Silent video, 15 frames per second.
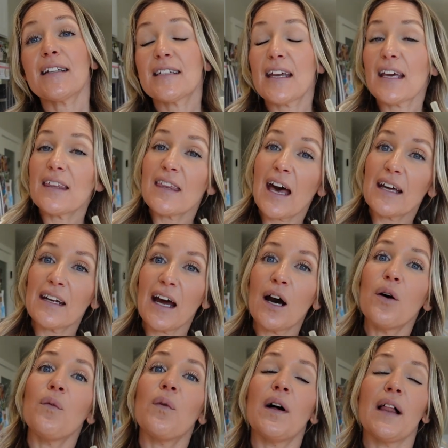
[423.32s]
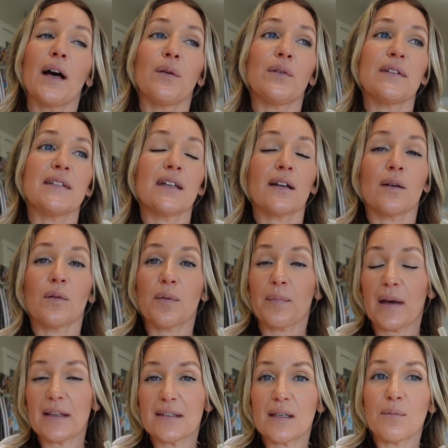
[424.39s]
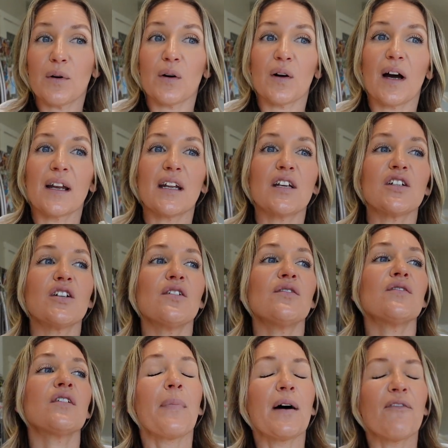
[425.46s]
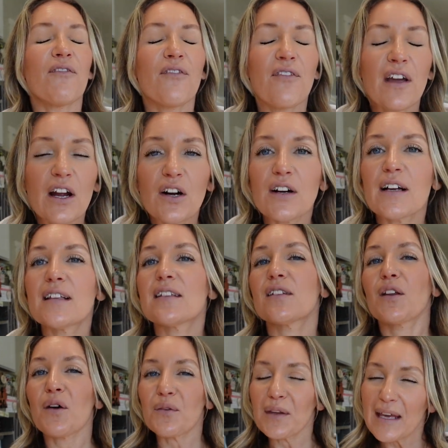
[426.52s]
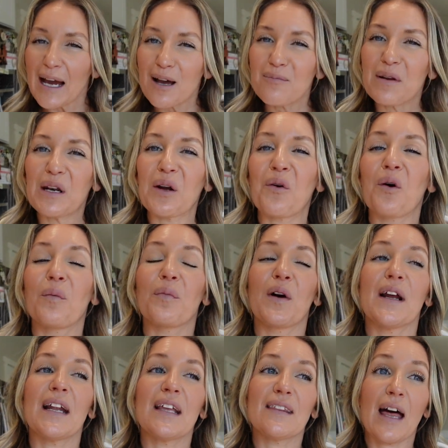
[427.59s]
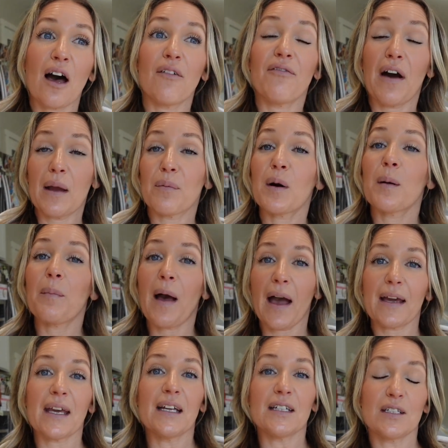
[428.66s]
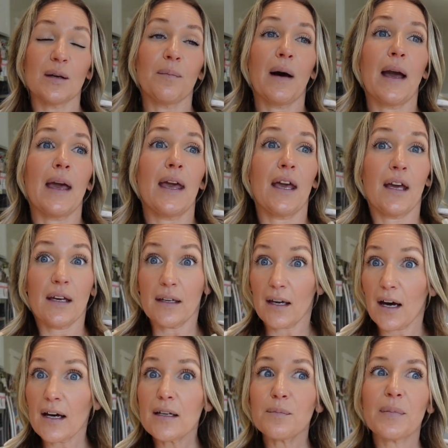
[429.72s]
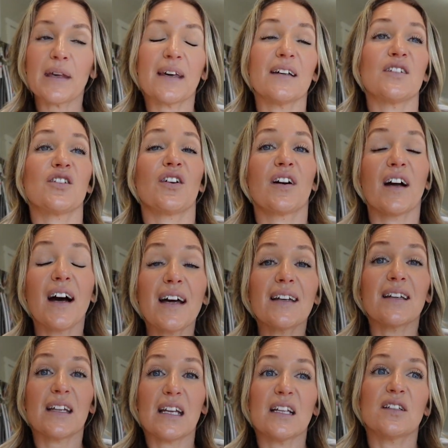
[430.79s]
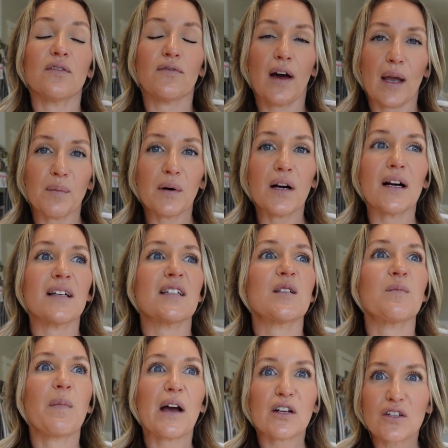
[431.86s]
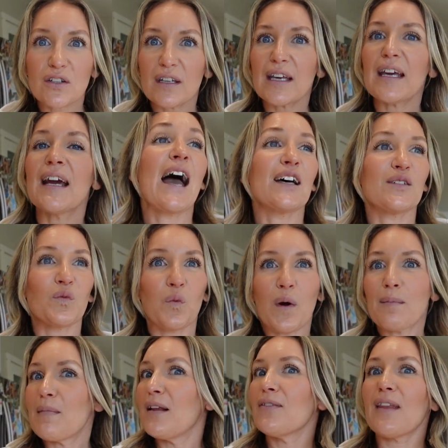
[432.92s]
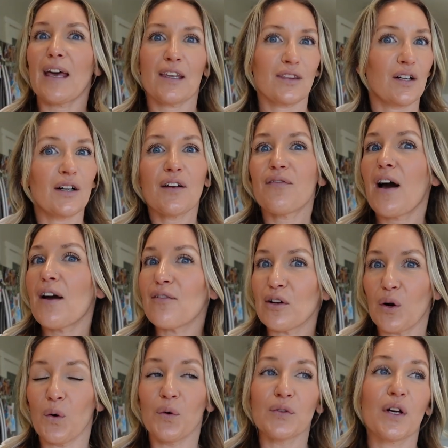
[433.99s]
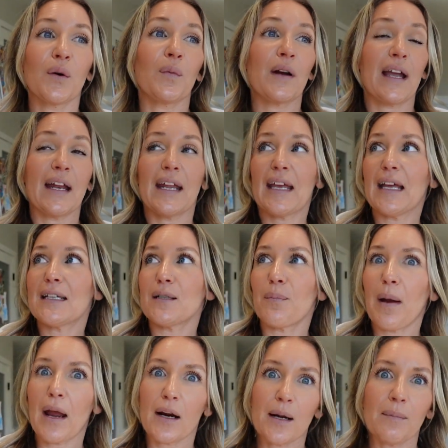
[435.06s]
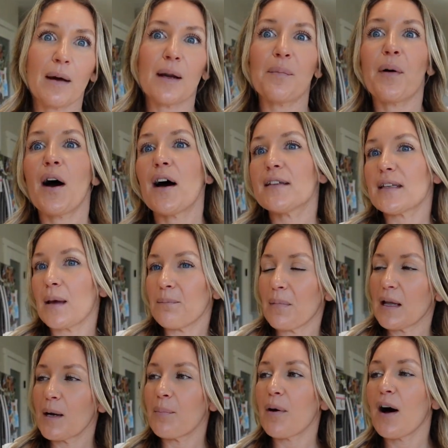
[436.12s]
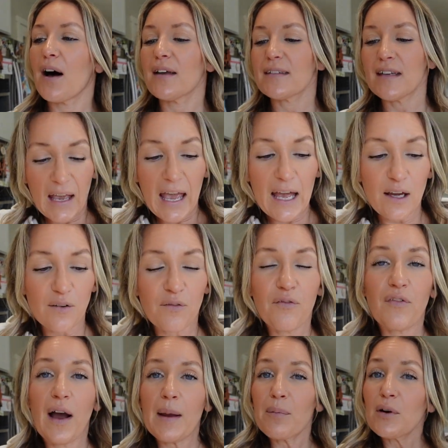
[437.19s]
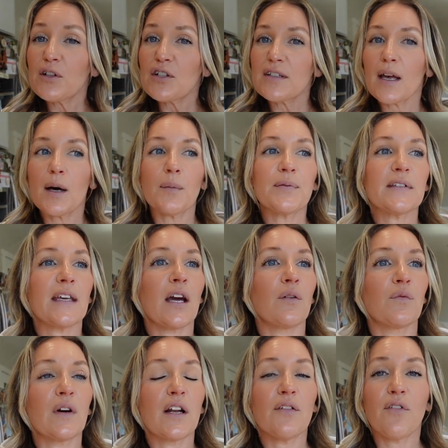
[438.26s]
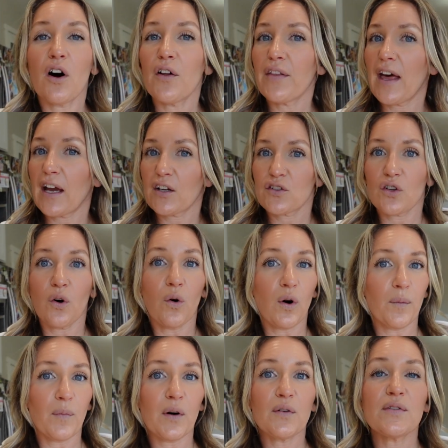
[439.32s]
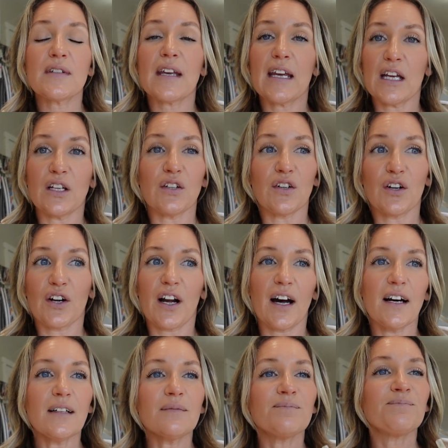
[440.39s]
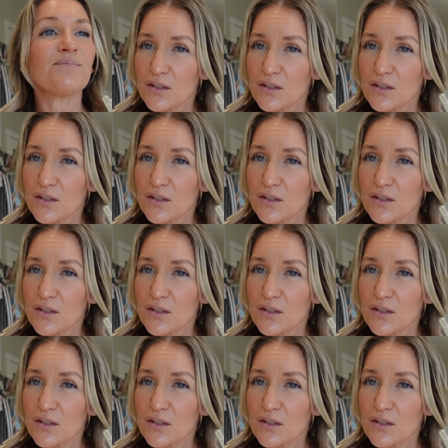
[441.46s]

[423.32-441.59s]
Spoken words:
take that out while I was dealing with my SIBO gut issues, but very slowly I've been incorporating that fiber back into my gut because your gut needs fiber, especially as women like 35 and older, we're getting into perimenopause and menopause, and fiber just helps get rid of all the extra hormones in your gut.